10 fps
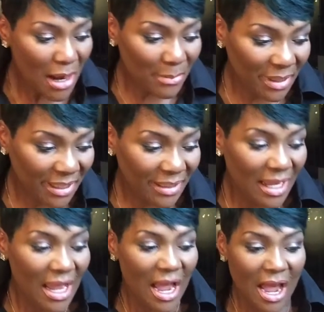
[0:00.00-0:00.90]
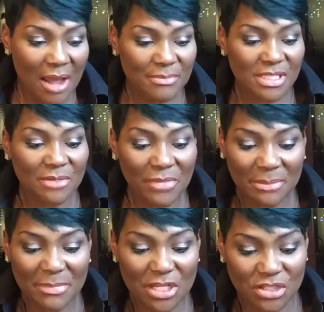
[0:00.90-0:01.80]
But
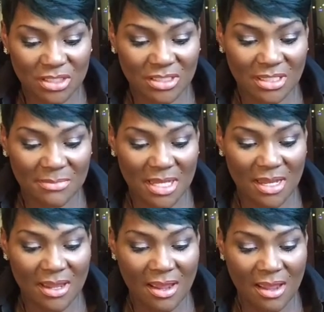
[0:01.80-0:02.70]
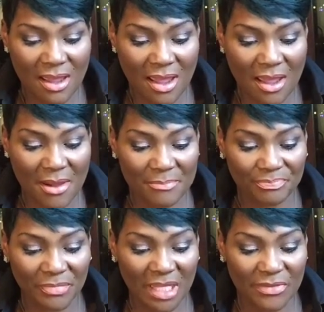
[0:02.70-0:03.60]
someone mentioned to me,
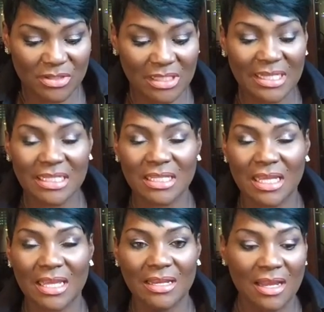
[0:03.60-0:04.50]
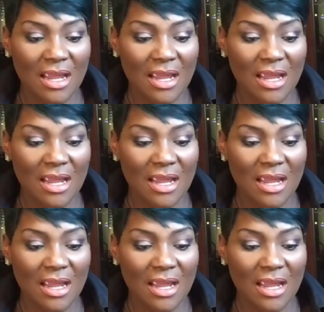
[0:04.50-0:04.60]
there's a lady that